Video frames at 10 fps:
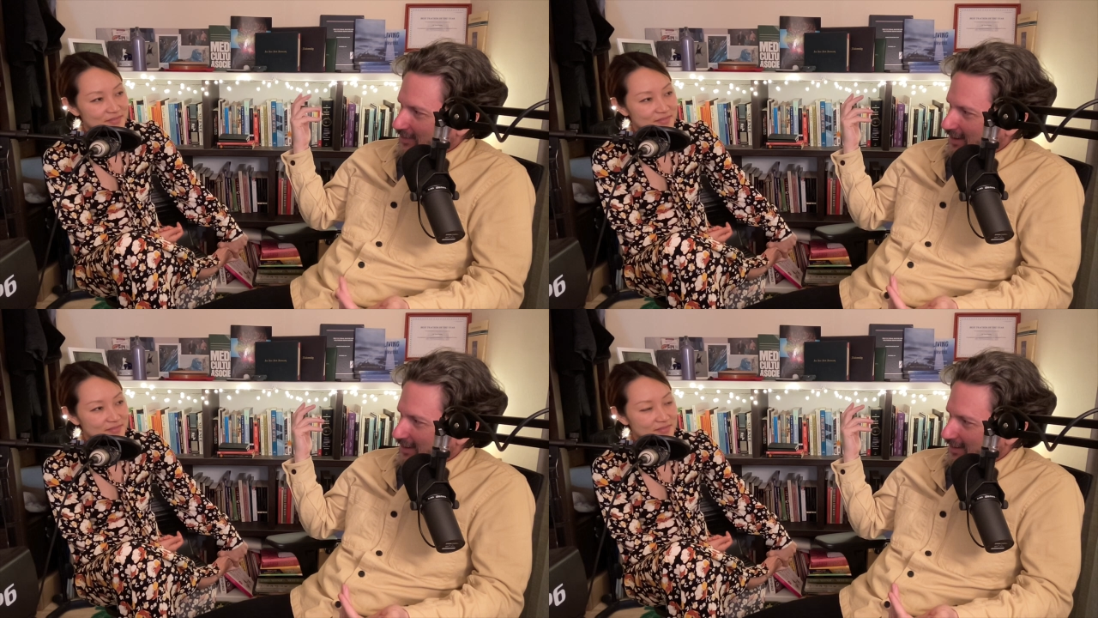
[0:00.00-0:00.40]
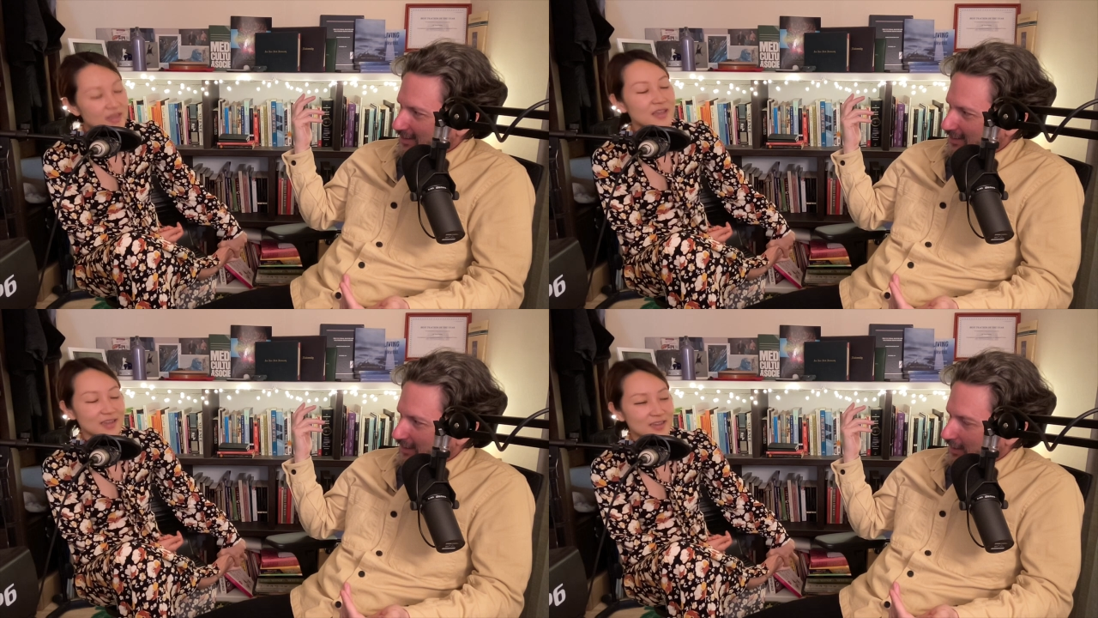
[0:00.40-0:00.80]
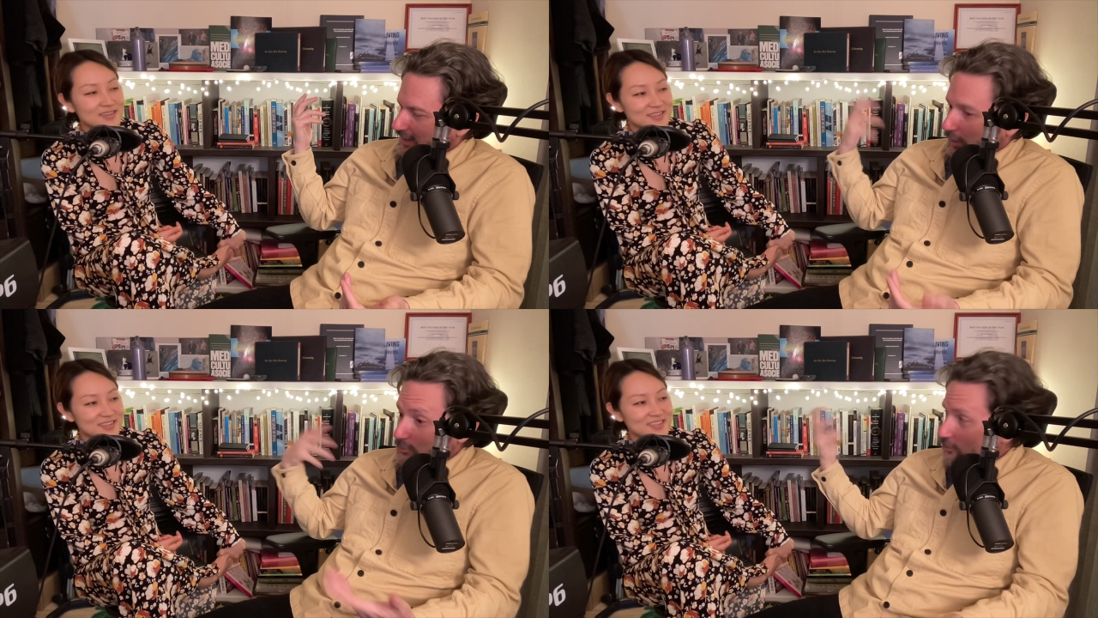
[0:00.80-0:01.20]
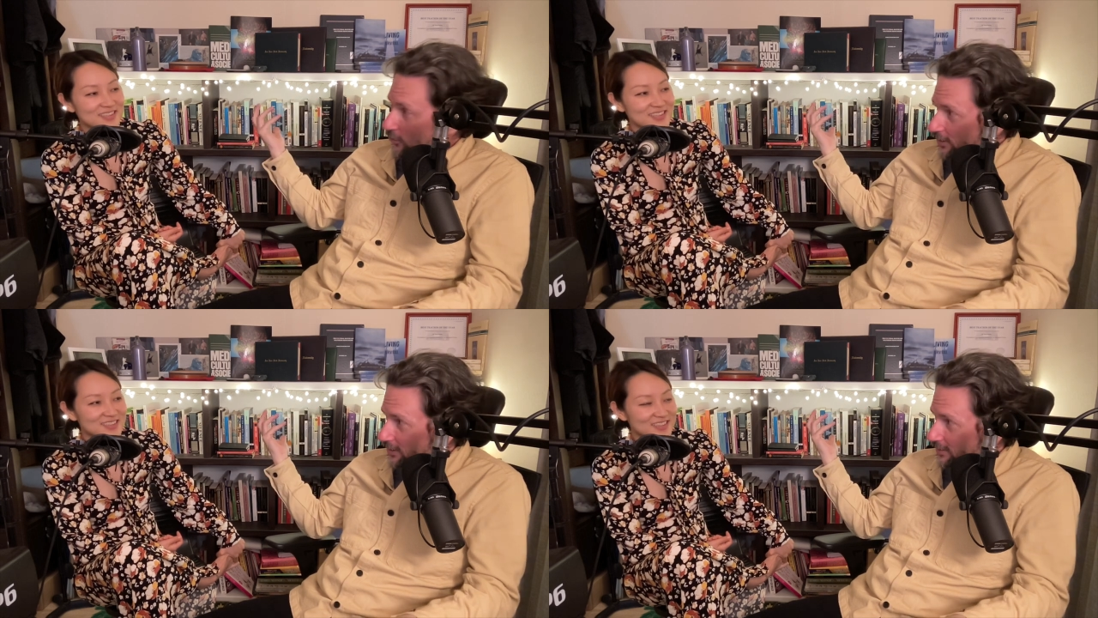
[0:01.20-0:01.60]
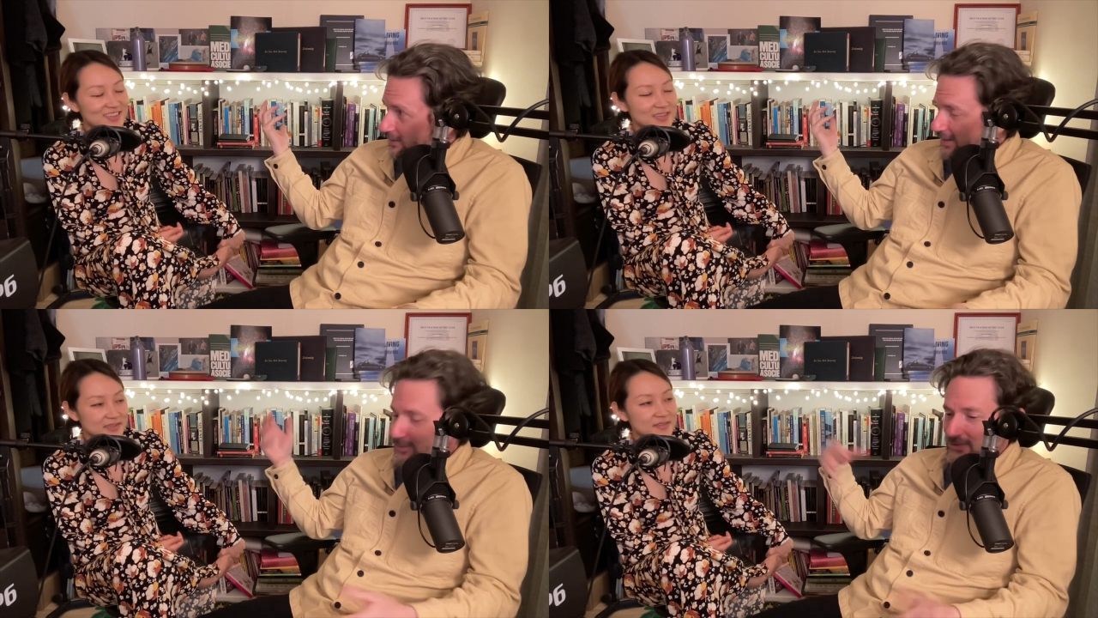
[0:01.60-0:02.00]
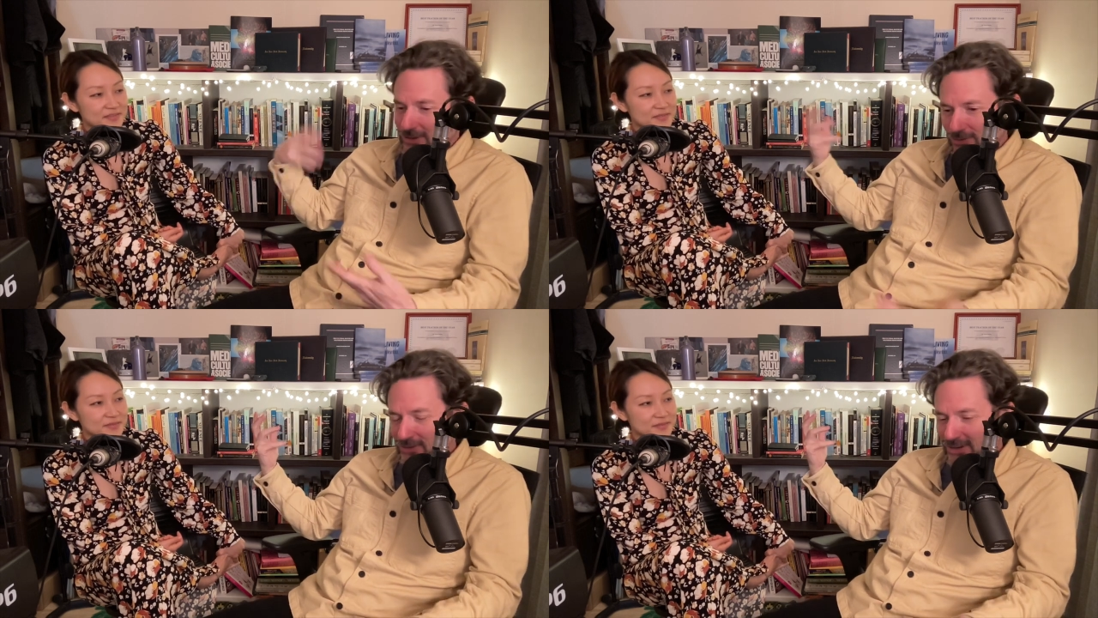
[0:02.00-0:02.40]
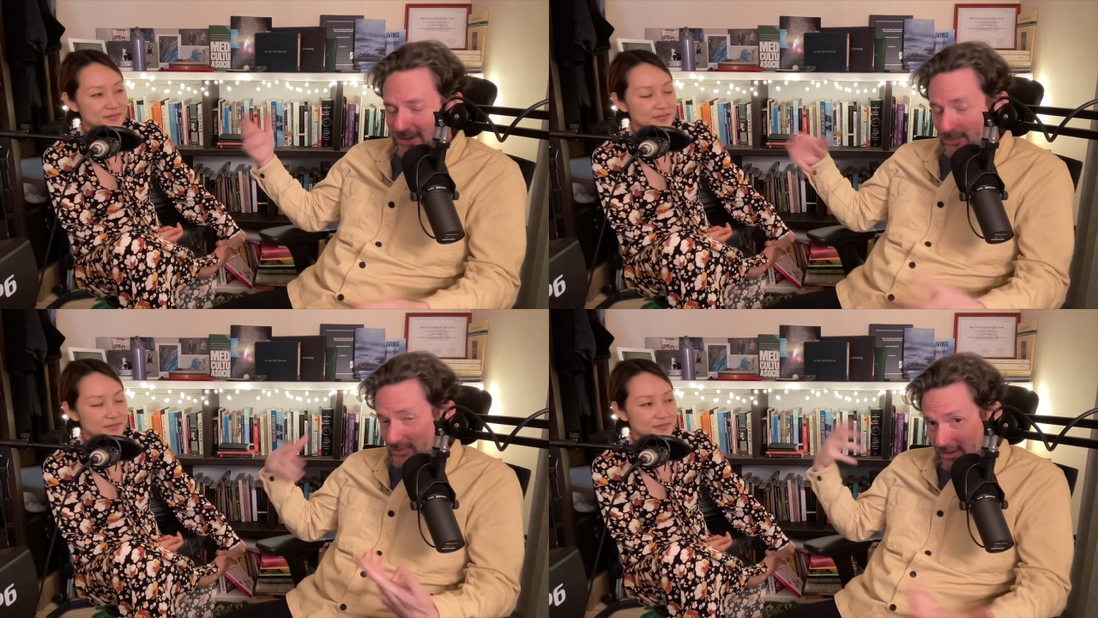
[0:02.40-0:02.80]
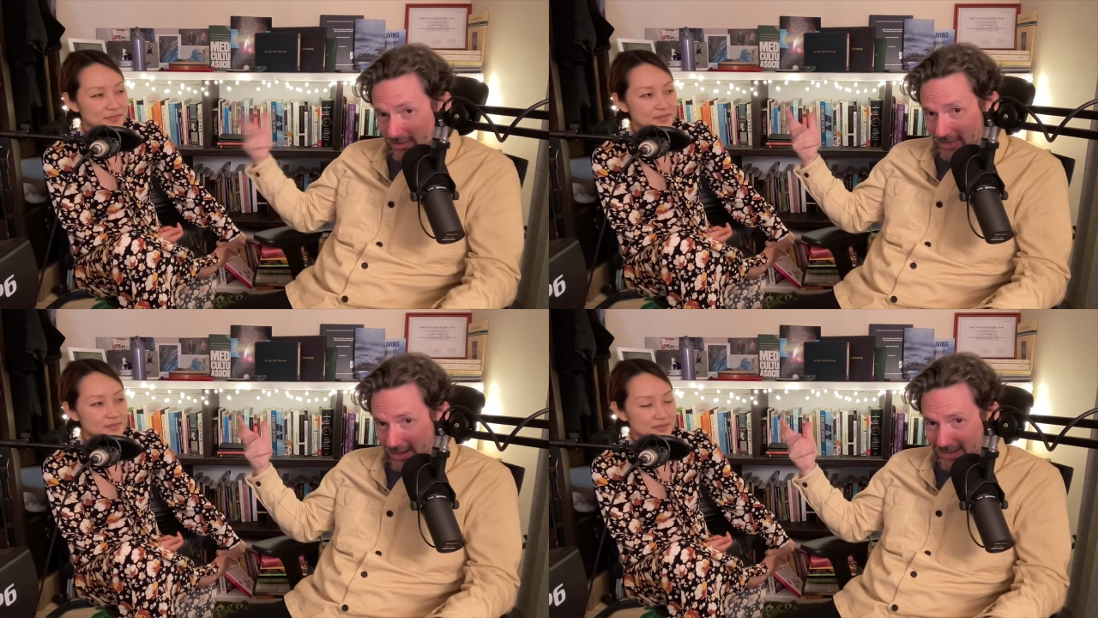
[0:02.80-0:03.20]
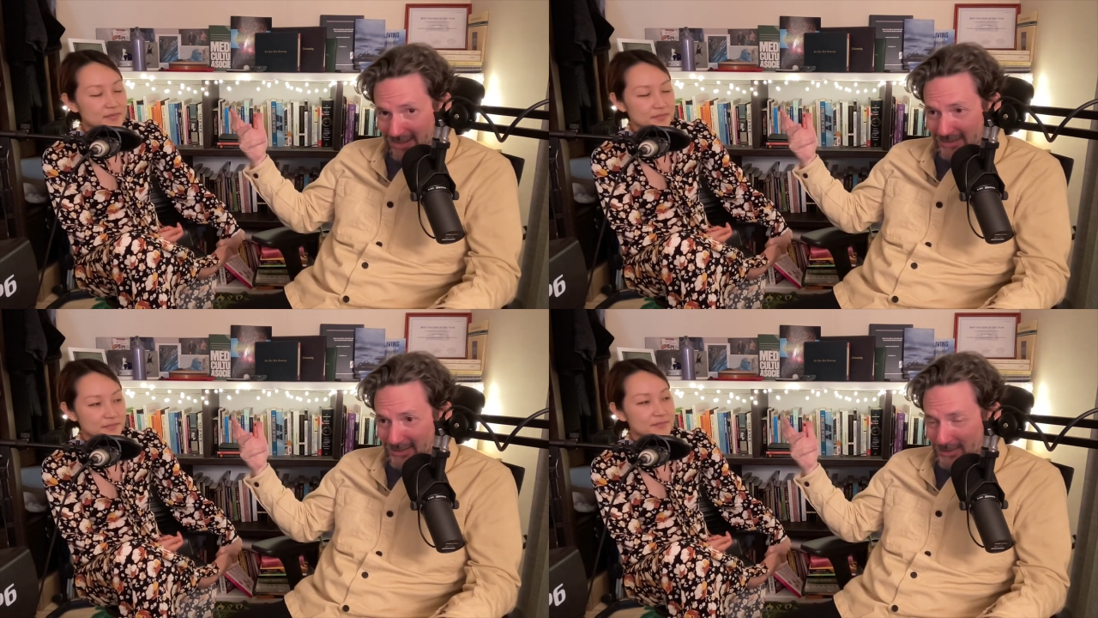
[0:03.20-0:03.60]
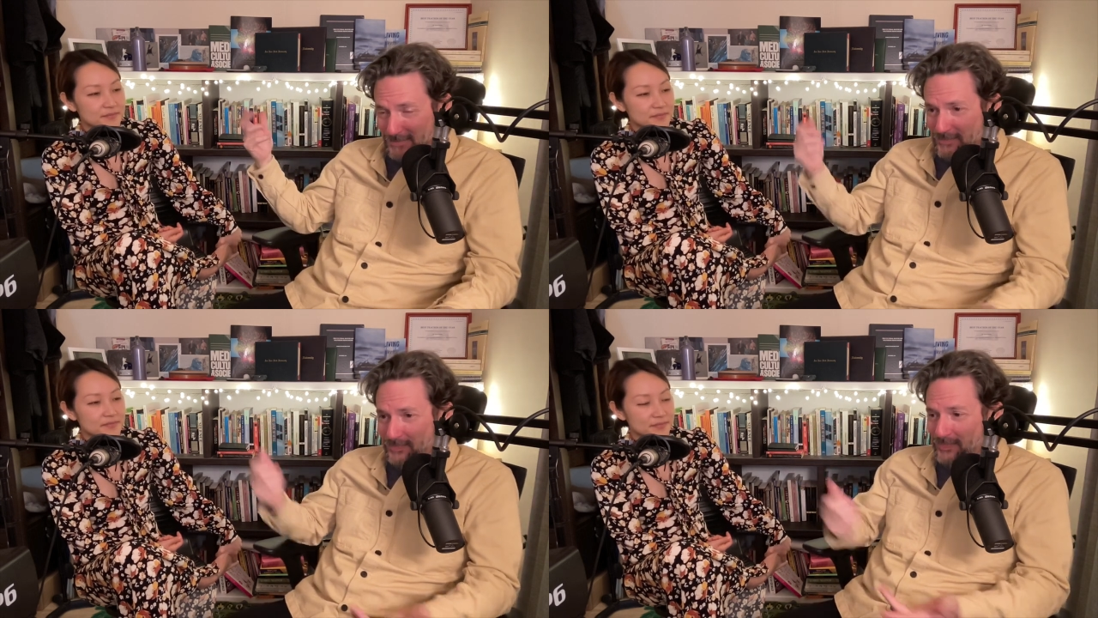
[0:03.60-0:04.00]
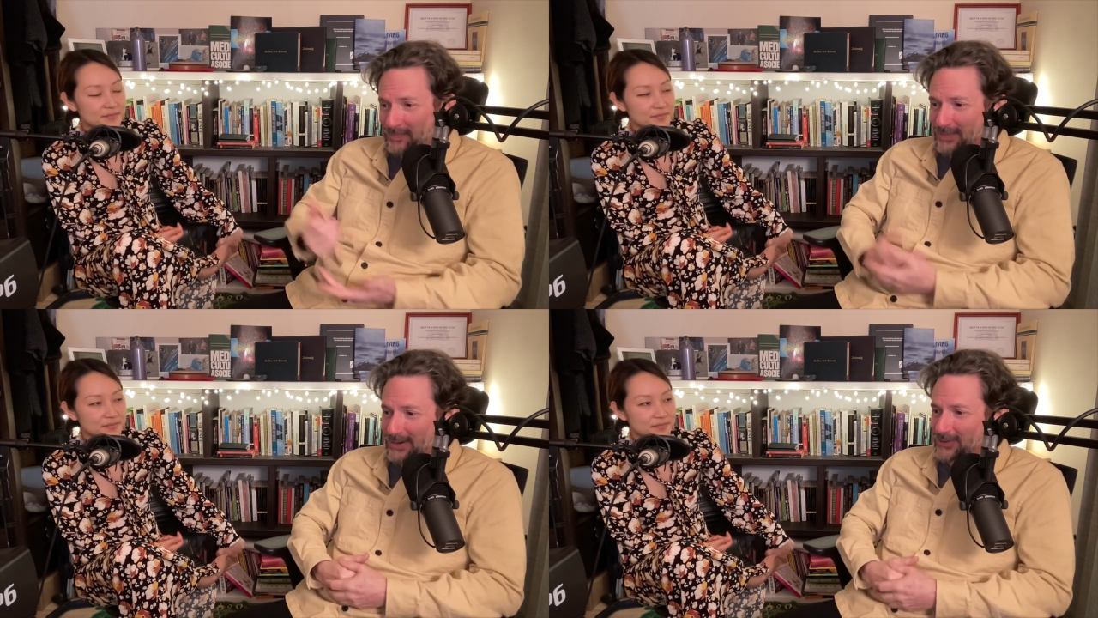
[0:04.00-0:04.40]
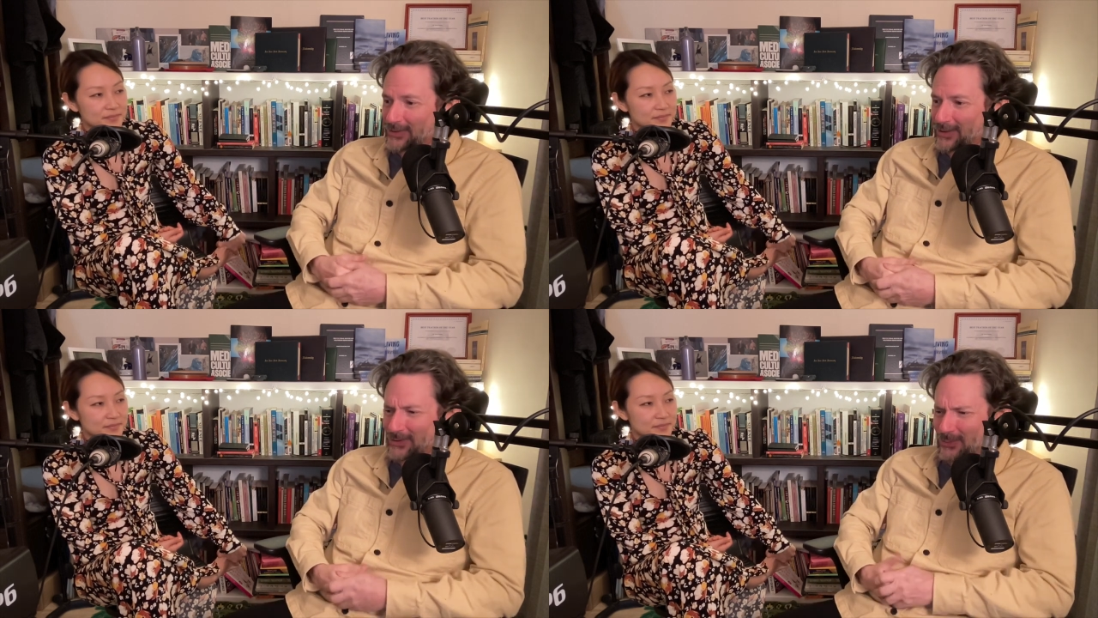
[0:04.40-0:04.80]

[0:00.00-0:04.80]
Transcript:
Speaker 1: together. Yeah. It was good uh-huh. and it uh-huh. was interesting and it was entertaining but it was also